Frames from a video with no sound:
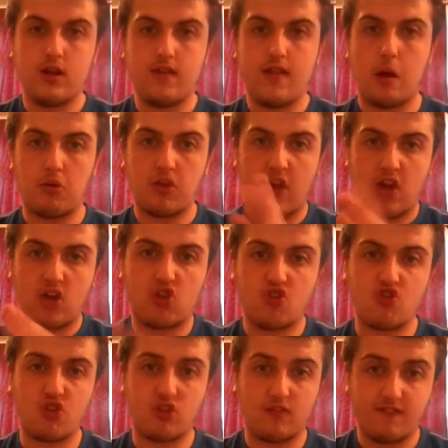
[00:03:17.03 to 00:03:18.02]
That was
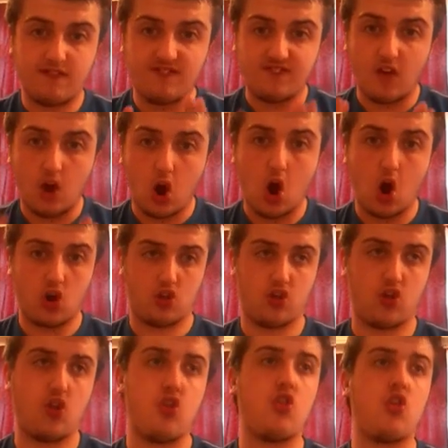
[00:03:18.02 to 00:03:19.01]
history's
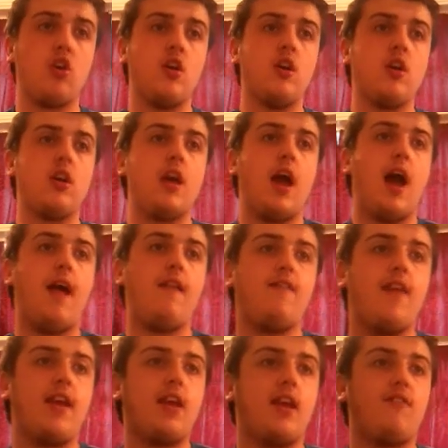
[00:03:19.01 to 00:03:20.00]
first. And
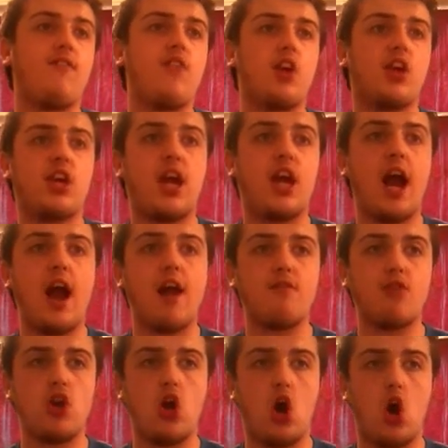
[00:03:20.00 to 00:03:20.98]
then if you
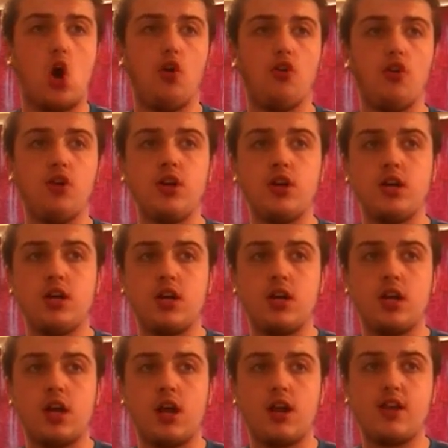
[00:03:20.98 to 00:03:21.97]
carry on,
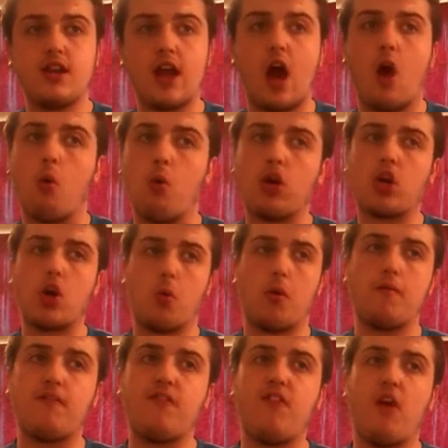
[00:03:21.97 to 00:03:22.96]
now we're
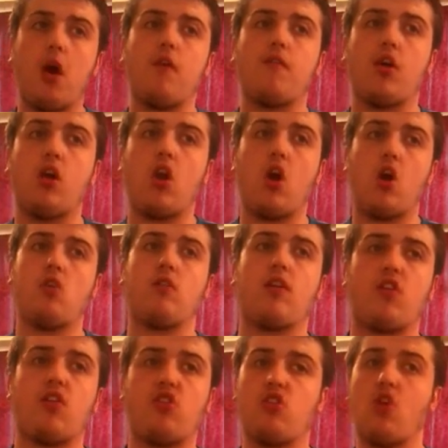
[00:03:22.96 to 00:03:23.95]
going further along,
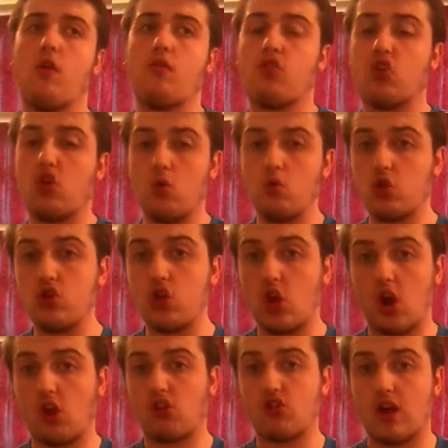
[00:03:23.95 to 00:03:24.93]
this is over 200
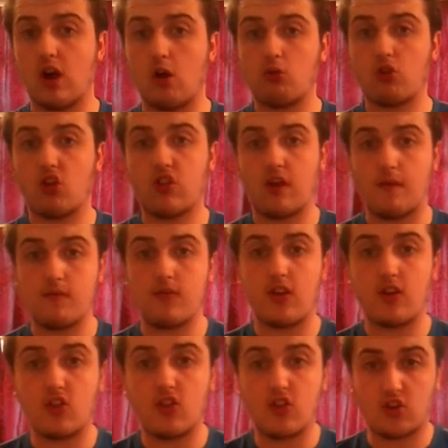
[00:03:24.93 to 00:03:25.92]
years now, to
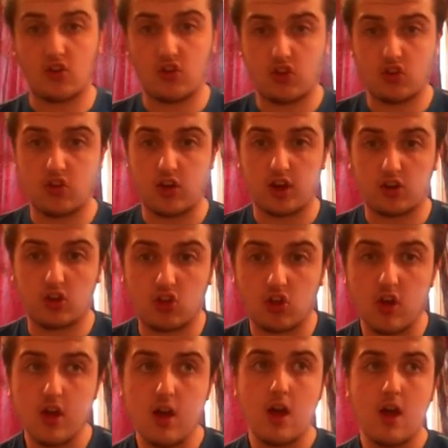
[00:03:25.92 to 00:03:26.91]
1766.